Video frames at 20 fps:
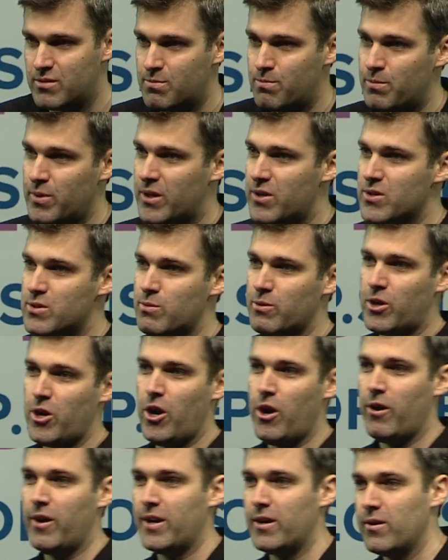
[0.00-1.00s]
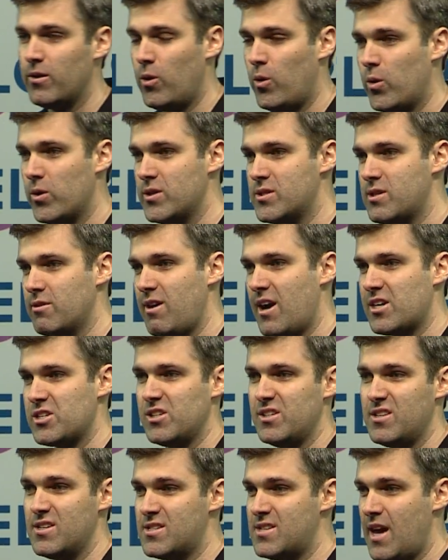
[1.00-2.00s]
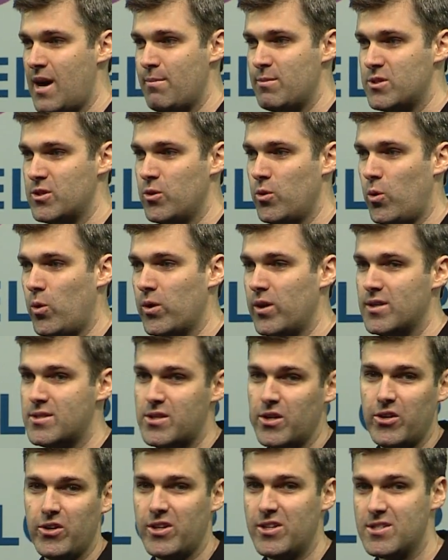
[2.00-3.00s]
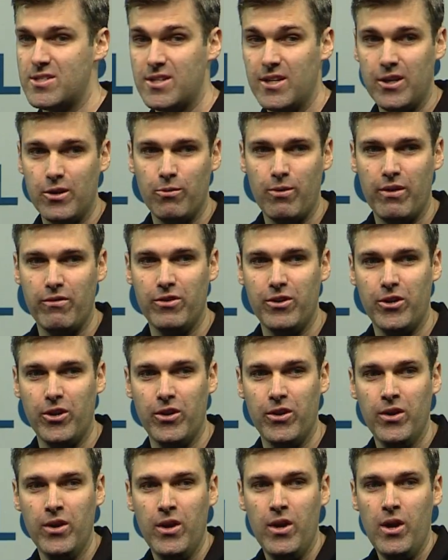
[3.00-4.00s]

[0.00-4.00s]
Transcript: because recurring orders are actually the same as an order, so you can see your revenue.